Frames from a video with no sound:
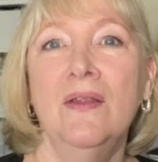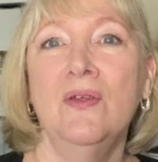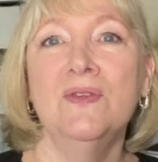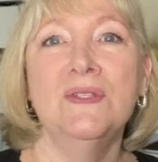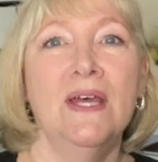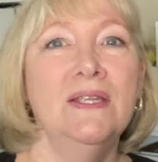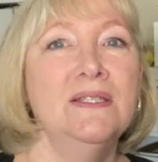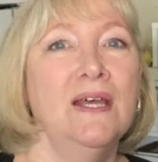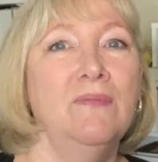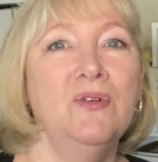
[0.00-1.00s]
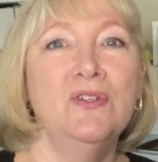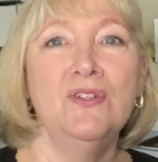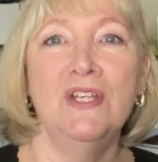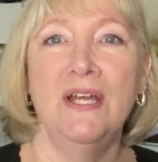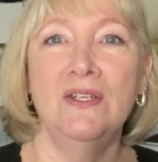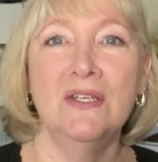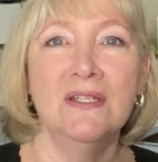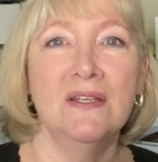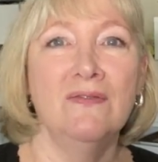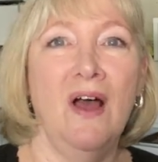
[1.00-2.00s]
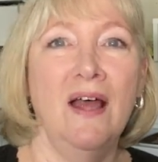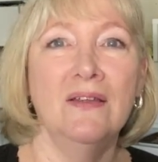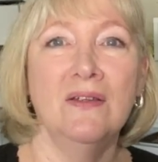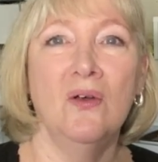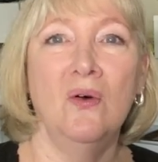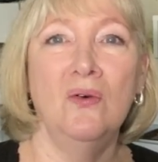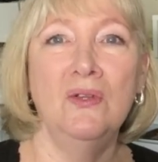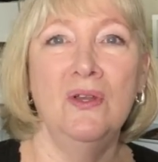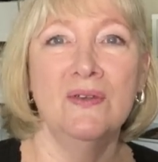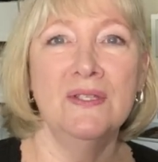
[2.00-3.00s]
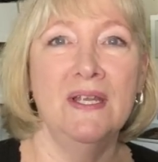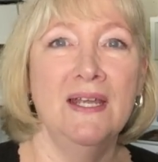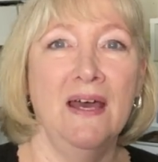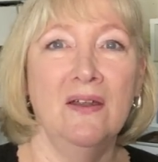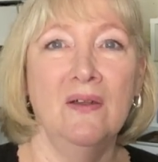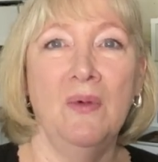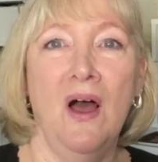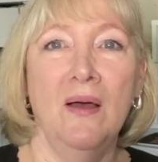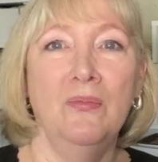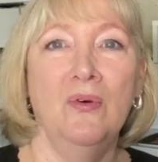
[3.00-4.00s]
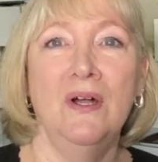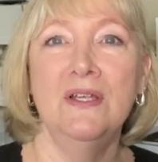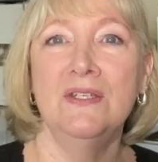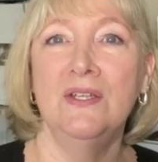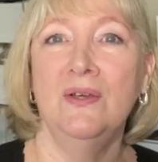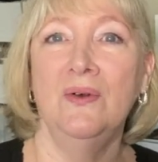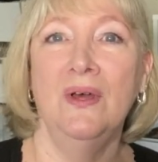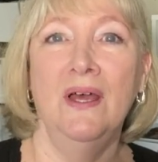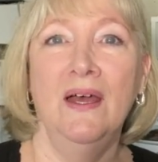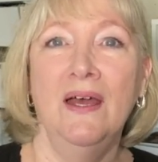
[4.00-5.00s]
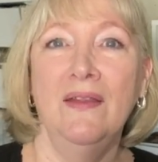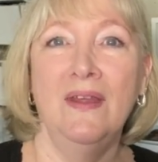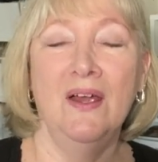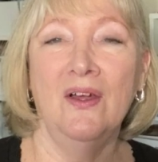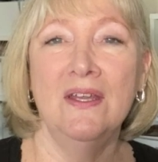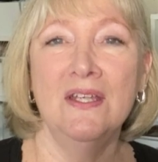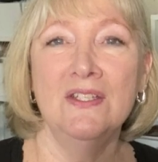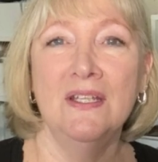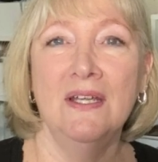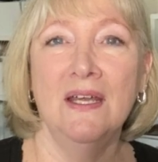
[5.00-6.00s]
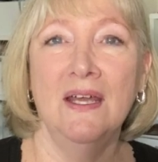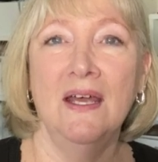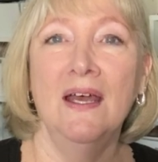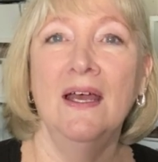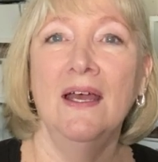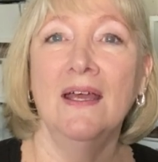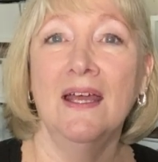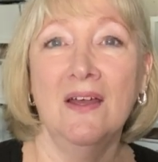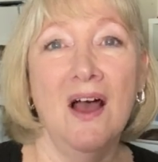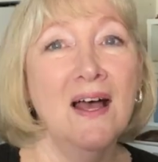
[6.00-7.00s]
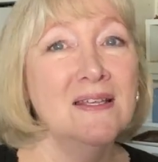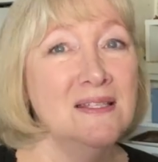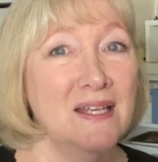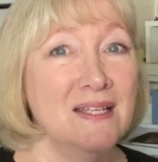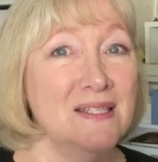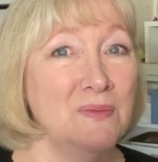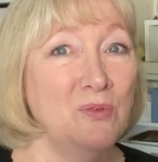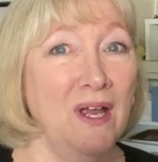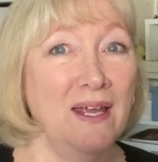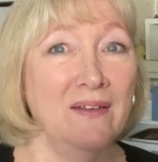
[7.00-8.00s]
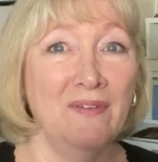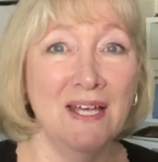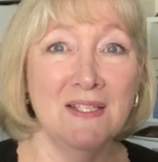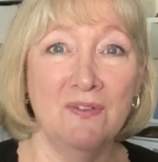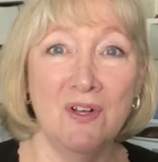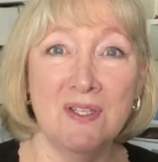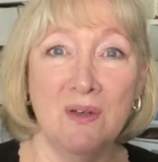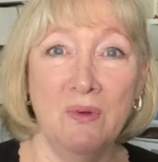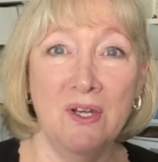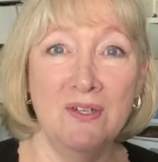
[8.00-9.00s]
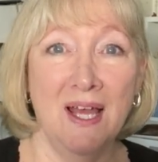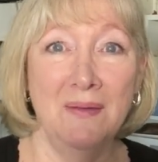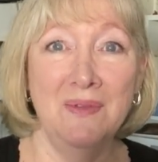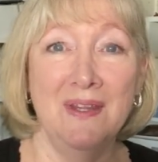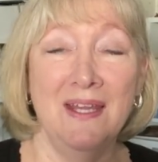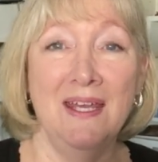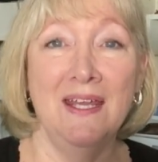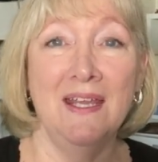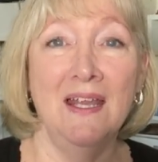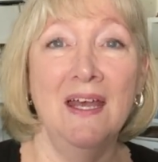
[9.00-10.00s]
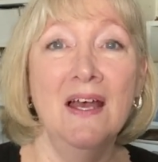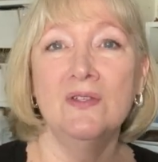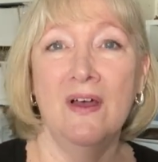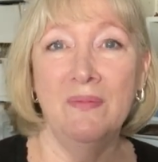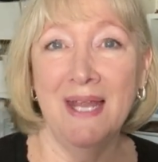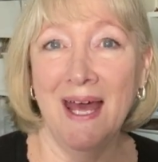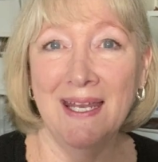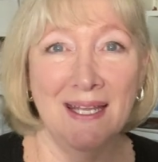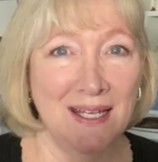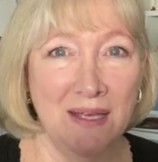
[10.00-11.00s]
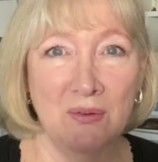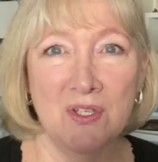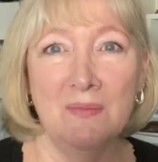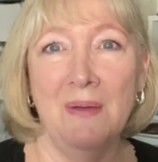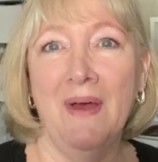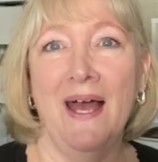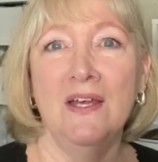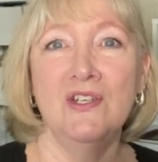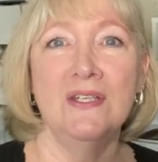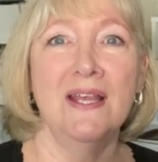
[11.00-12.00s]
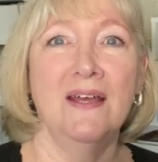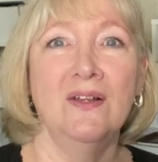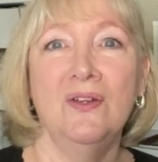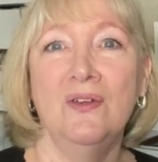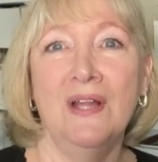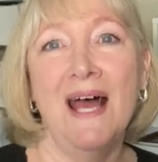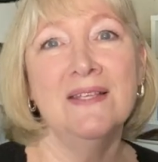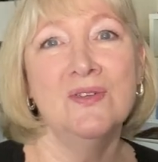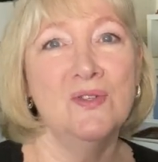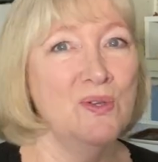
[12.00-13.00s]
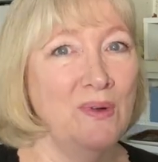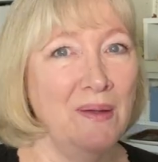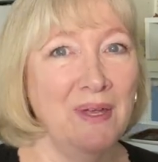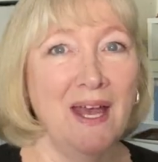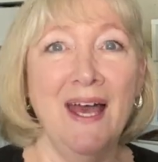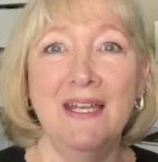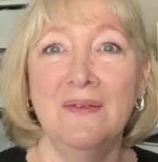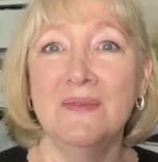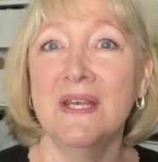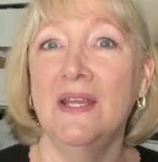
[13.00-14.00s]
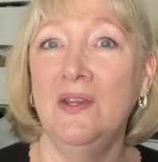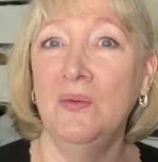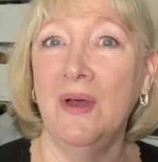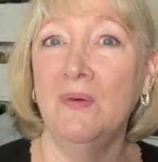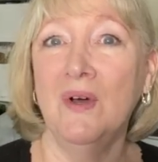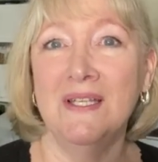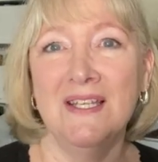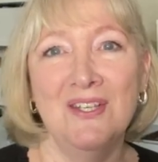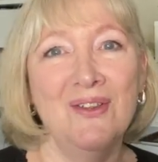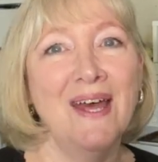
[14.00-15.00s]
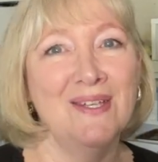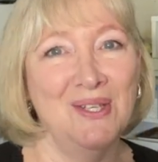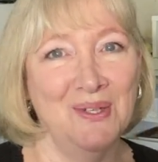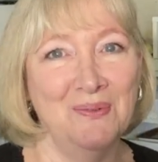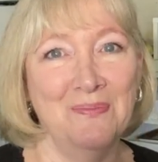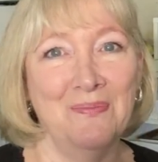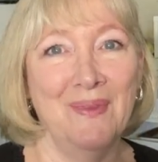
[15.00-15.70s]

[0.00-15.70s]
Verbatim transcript: Those sudden temperature changes of hot to cold, you know, sitting out on a hot porch to the air conditioning, can cause things to break and vice versa wintertime to the heat. So I've been adding a label to my packages that include glass or ceramic items and you might want to do that too.